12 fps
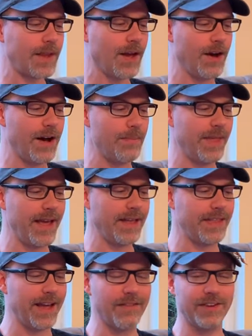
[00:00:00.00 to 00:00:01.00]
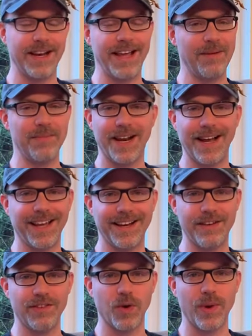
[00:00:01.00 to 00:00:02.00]
Um, they, they have a name that I can
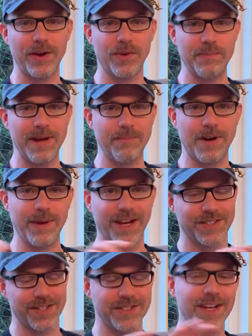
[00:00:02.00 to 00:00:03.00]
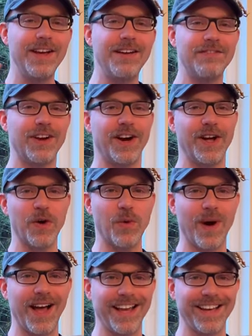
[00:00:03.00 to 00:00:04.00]
never quite remember because it's very
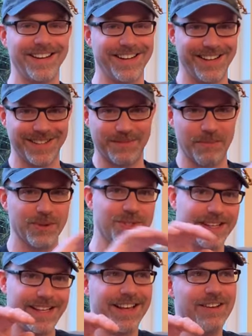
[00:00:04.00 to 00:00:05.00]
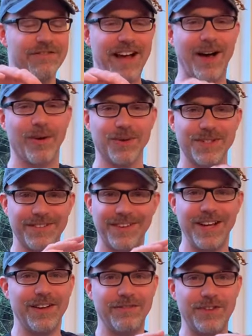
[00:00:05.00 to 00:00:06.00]
Hawaiian. It's mostly vowels and
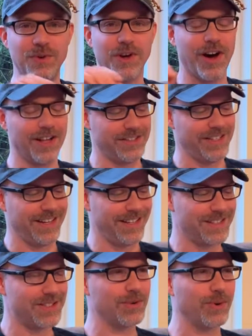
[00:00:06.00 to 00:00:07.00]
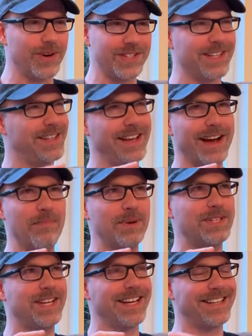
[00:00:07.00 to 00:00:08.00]
few consonants, or is it the
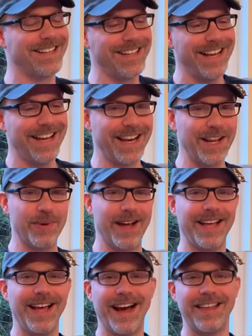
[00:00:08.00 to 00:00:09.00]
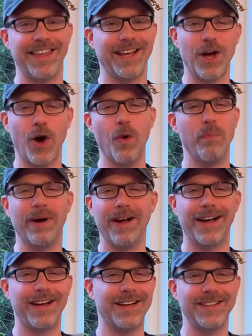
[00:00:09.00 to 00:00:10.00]
opposite? Anyway, I think
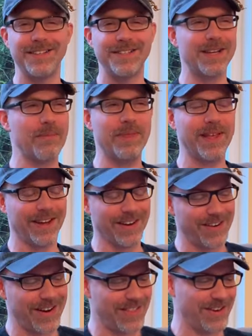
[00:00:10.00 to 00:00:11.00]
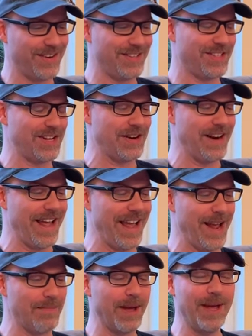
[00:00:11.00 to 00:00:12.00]
Opa something or other is their
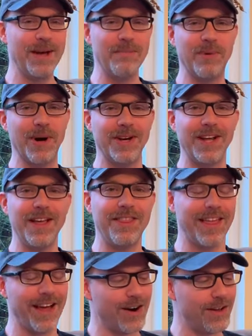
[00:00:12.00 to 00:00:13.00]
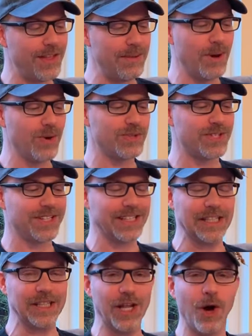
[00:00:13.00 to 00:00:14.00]
name, but they are the most
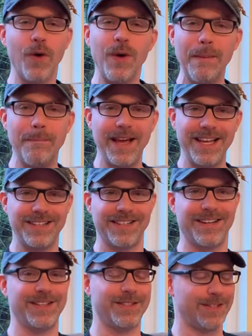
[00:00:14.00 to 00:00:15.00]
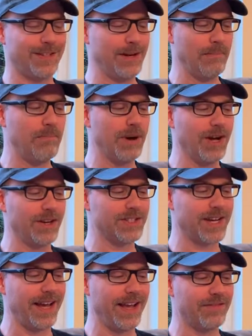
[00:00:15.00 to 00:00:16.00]
low maintenance
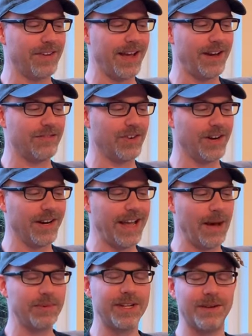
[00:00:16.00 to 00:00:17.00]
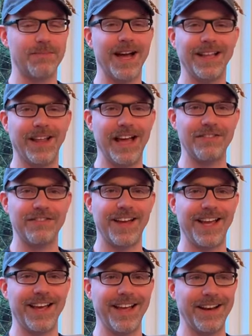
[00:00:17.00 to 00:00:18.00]
bugs I have ever kept in my life.
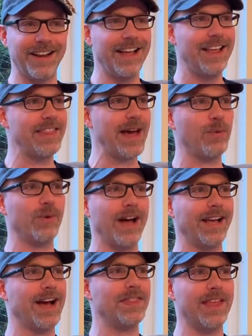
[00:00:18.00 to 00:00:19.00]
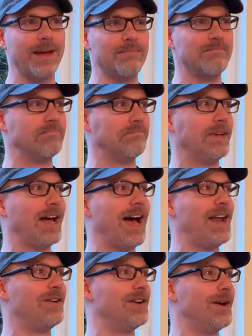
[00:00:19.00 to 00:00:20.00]
And that I got them,
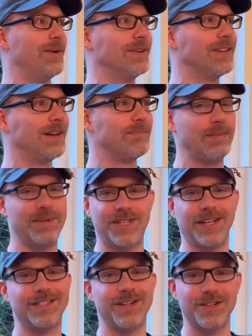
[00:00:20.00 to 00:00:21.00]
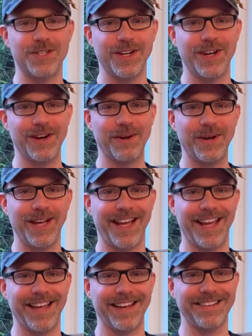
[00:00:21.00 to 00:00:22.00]
I don't know, like maybe six years ago.
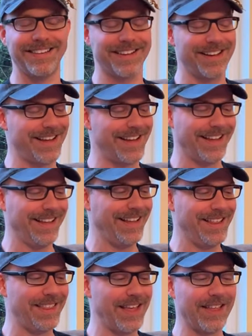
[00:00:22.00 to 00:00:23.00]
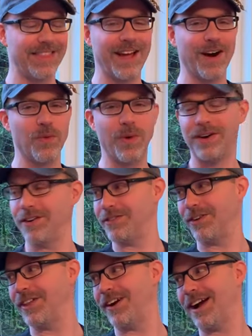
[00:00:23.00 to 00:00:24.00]
And uh, they, they are
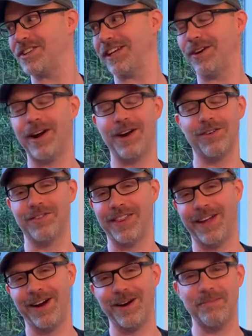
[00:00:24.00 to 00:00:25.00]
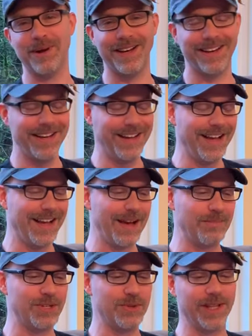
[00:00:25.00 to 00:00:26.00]
wonderful. They're actually right over there, but
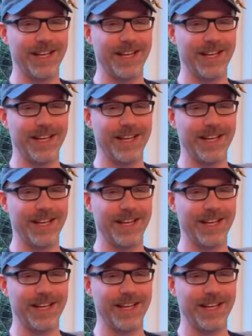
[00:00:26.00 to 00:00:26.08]
I'm too